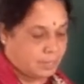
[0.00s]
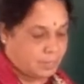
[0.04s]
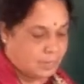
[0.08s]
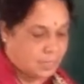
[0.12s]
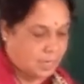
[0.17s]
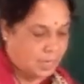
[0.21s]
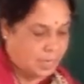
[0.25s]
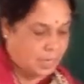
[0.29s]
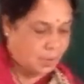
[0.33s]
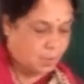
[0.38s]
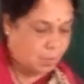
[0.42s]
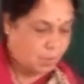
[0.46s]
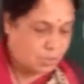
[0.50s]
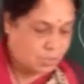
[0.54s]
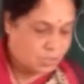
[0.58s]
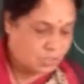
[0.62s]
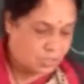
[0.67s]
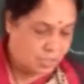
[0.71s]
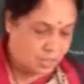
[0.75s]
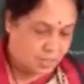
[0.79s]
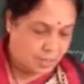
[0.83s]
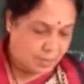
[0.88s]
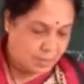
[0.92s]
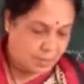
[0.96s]
Third
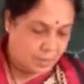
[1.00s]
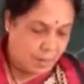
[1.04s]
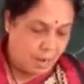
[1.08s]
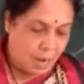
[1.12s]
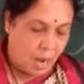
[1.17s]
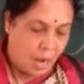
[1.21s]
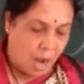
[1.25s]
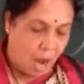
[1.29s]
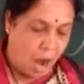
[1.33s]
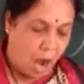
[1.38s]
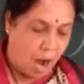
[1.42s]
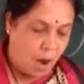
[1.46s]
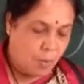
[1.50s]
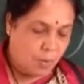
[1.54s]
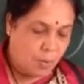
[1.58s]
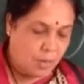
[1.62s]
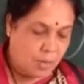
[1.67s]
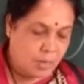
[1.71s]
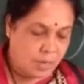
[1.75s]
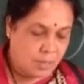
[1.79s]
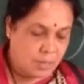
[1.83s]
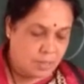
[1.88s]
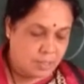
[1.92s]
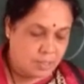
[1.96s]
question, how
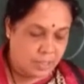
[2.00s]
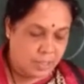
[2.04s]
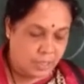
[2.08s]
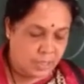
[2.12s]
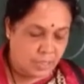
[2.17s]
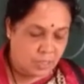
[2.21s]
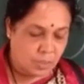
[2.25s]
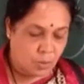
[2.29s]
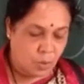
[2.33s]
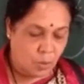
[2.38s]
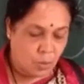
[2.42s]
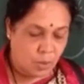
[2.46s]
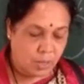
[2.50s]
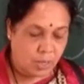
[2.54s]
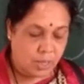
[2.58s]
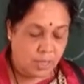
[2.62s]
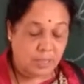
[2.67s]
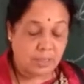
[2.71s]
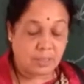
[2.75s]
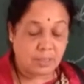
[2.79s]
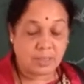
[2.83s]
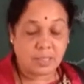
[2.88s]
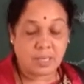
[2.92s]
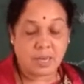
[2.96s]
does it look
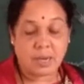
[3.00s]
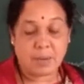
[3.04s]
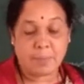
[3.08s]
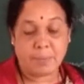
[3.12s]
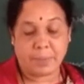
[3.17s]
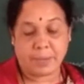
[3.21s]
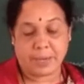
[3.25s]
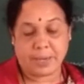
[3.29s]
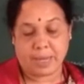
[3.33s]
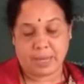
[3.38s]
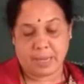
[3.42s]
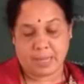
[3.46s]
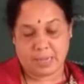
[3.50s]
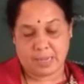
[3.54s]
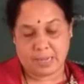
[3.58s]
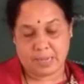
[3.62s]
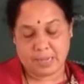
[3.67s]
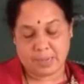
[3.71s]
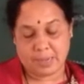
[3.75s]
in the middle?